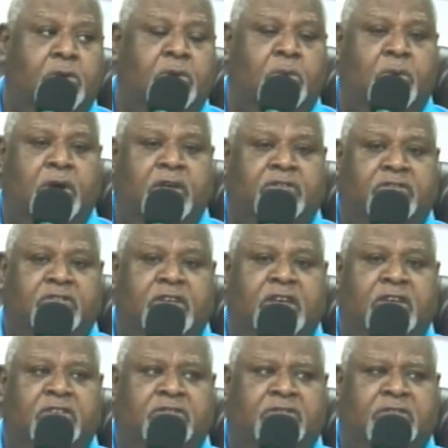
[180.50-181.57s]
was
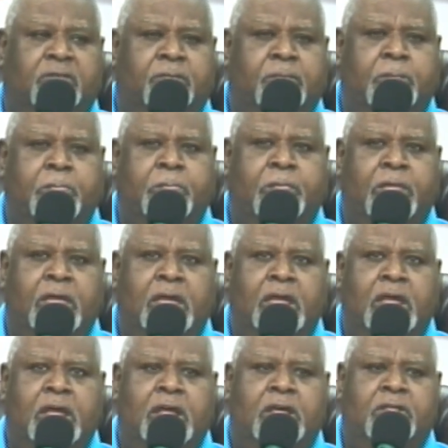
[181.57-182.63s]
this
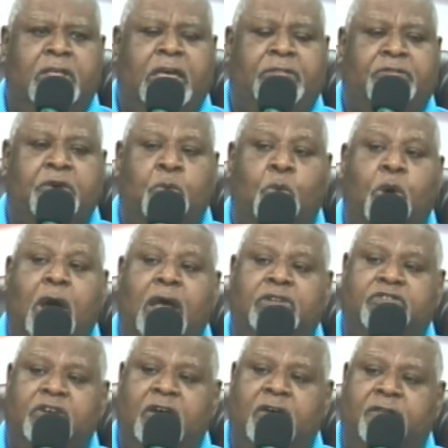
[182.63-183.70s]
that the
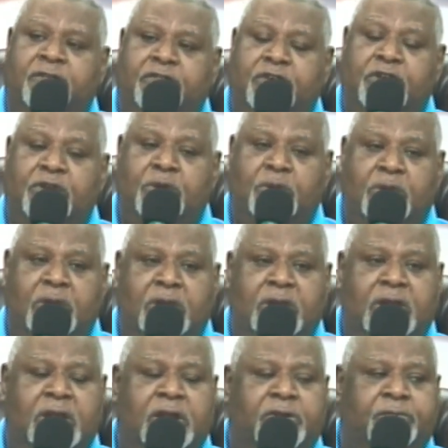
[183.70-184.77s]
watch of the
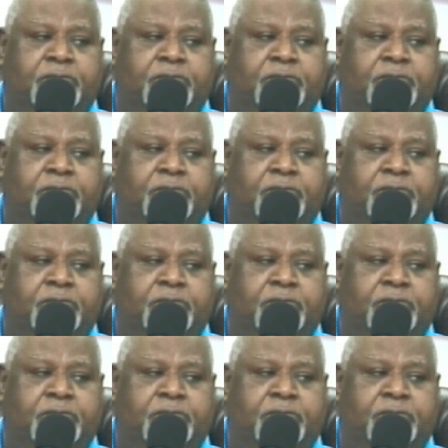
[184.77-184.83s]
Lord